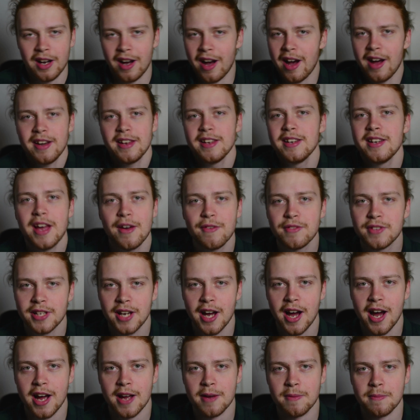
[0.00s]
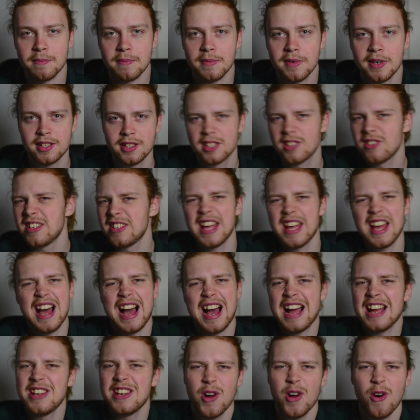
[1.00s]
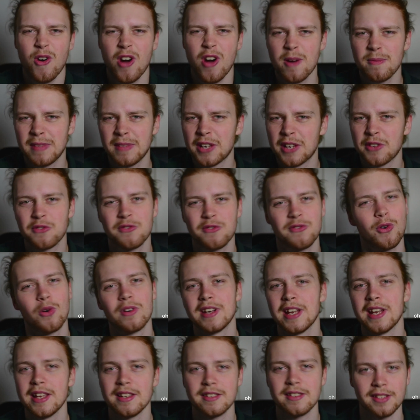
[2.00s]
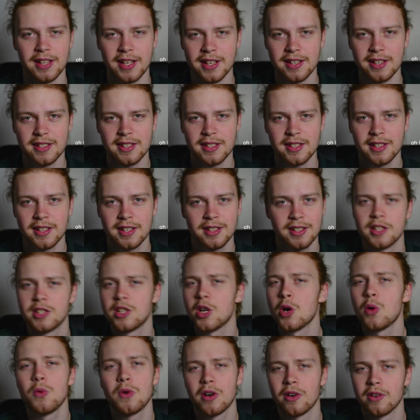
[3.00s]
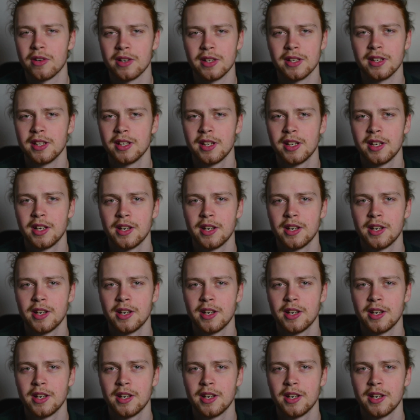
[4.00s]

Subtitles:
I didn't have time. So yeah, I know I'm like 4 days late. Don't worry.